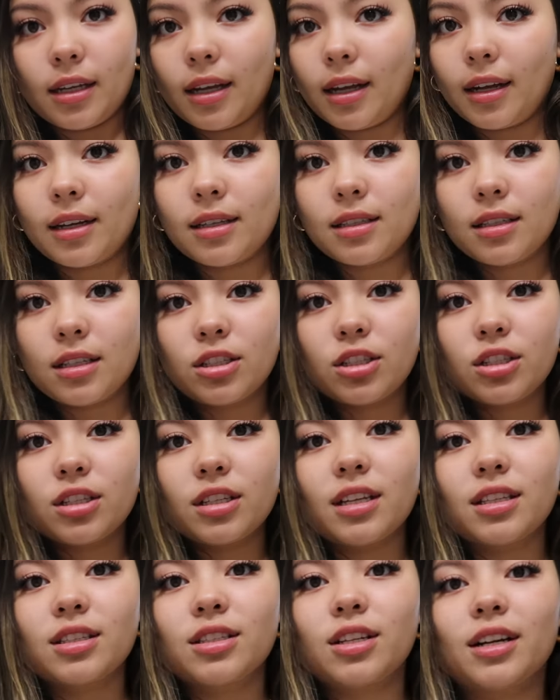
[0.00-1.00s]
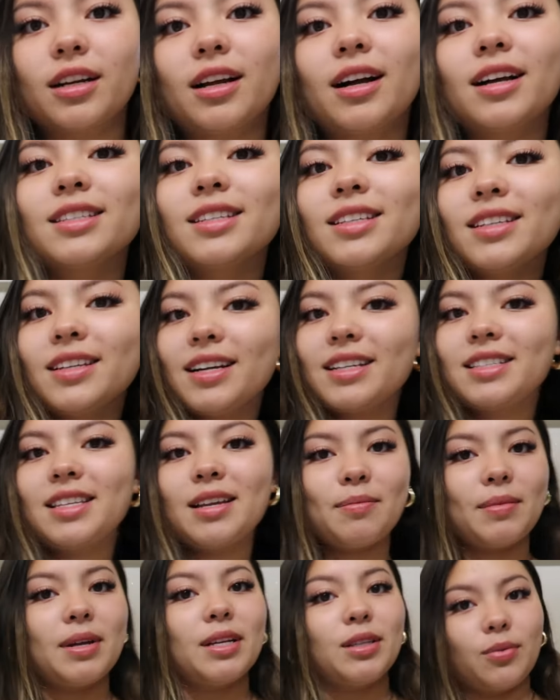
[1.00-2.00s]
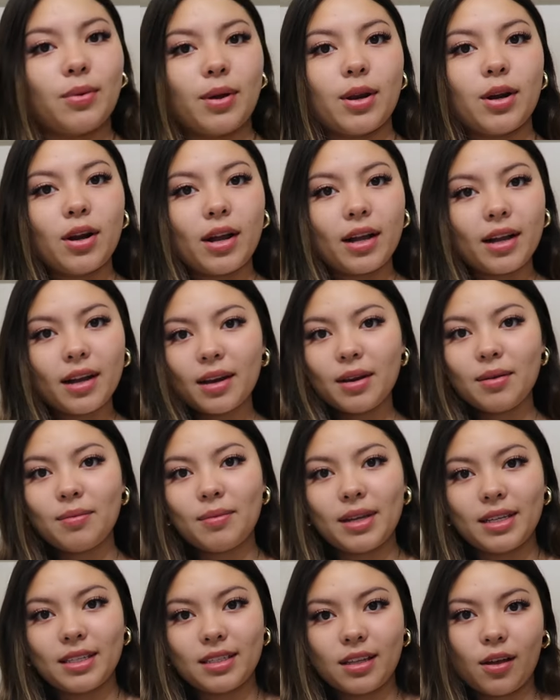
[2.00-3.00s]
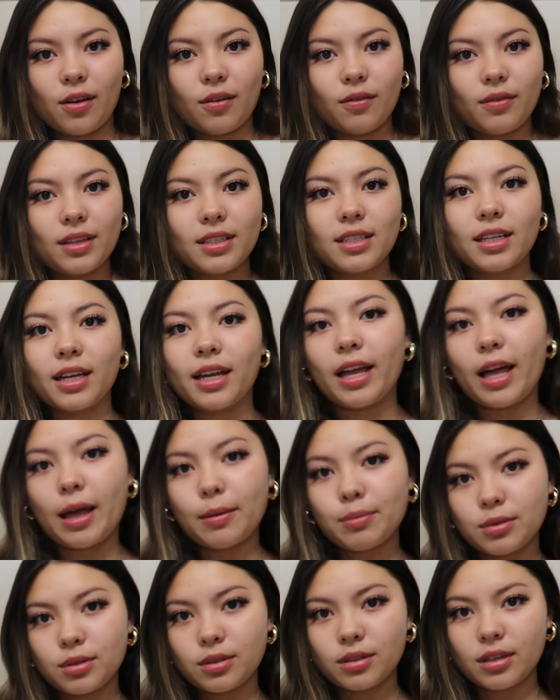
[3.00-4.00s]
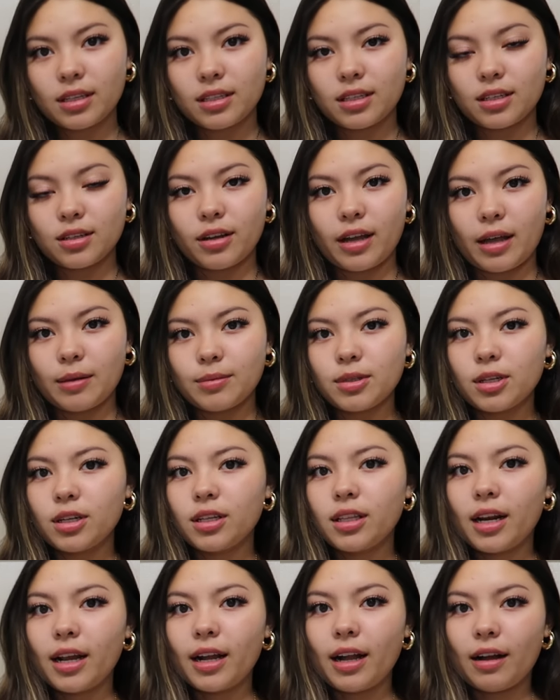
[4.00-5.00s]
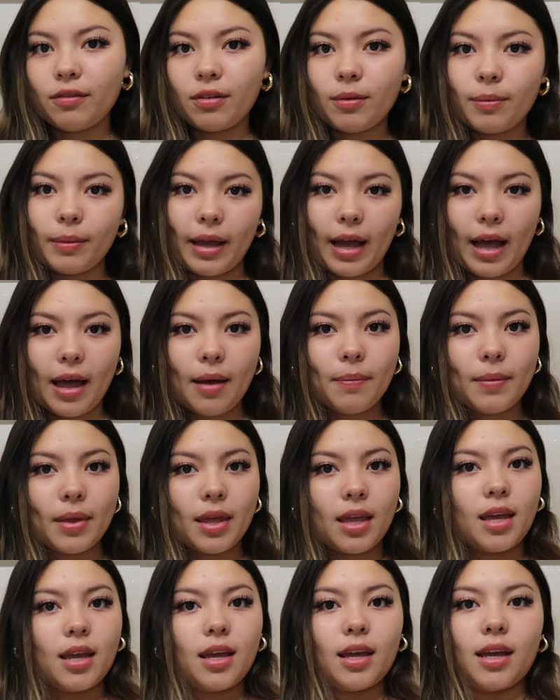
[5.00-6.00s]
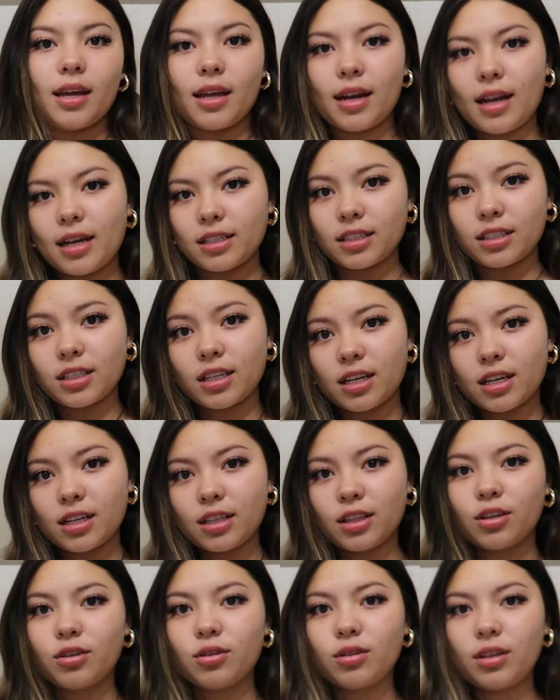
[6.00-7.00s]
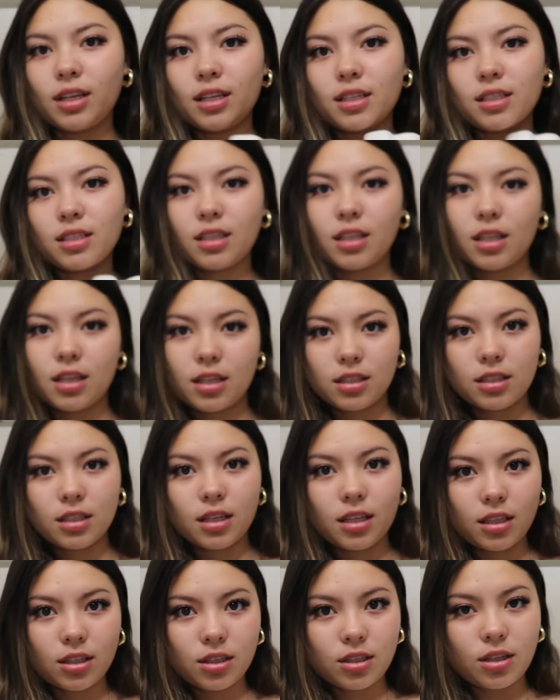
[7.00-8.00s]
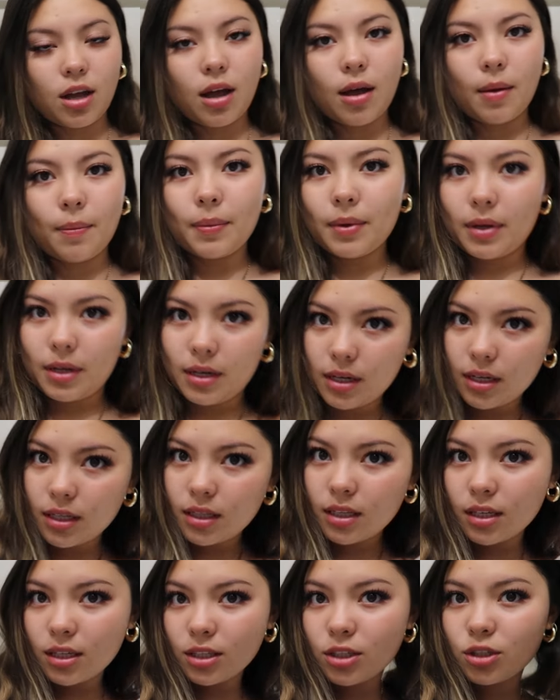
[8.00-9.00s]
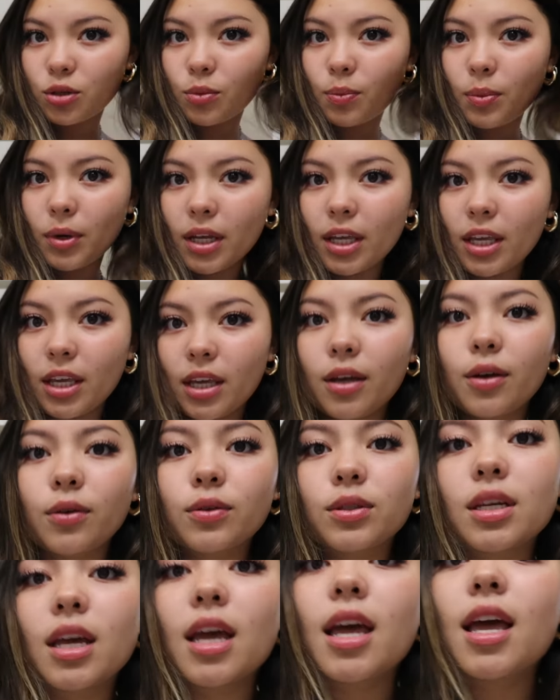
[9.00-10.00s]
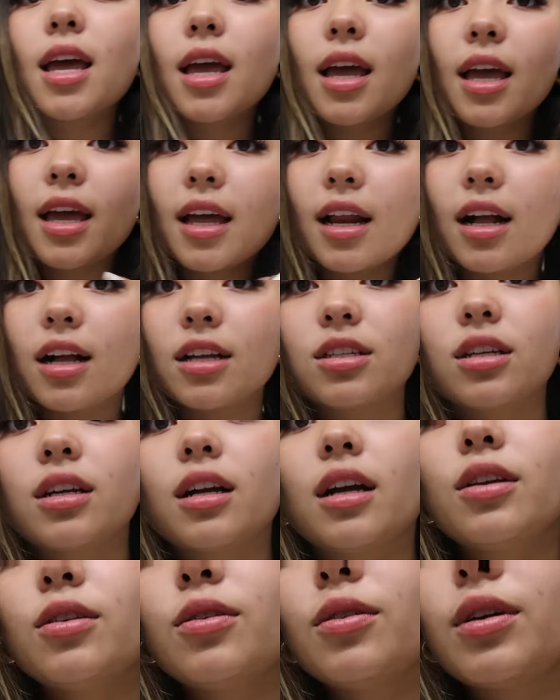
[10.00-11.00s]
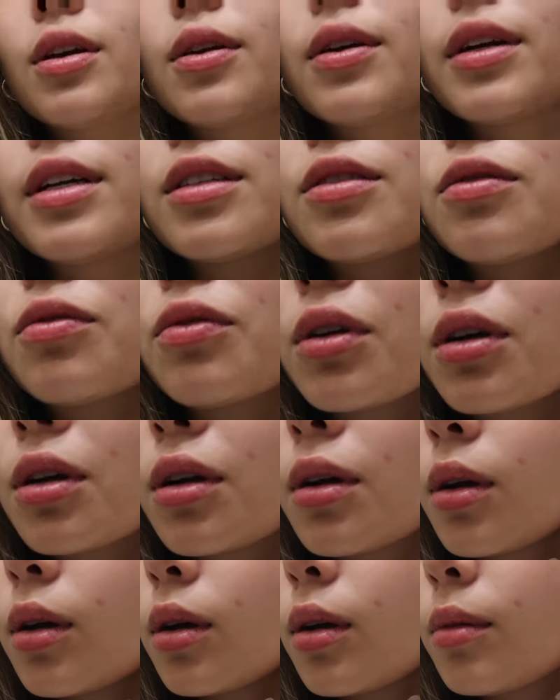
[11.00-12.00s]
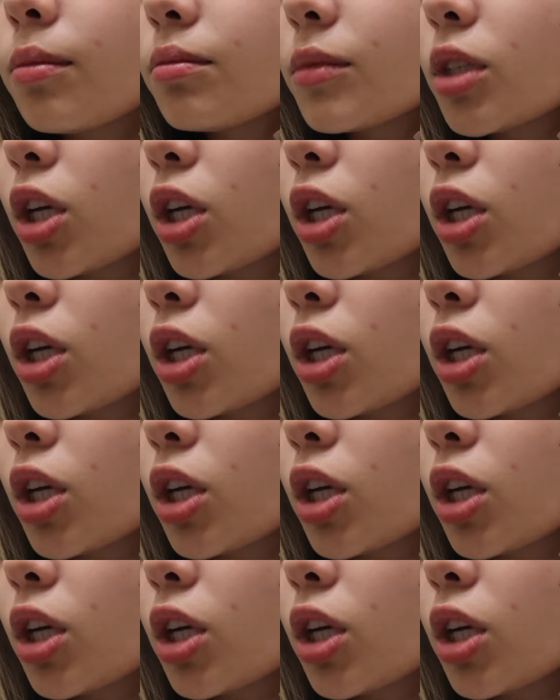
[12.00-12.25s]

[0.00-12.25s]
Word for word: yeah guys let's just get started also do you guys like my sweater I cut it myself it's a gap it's a gap sweater that I got from Gap and I just cut a little like slits at the top and I think it's super cute and I also got new earrings from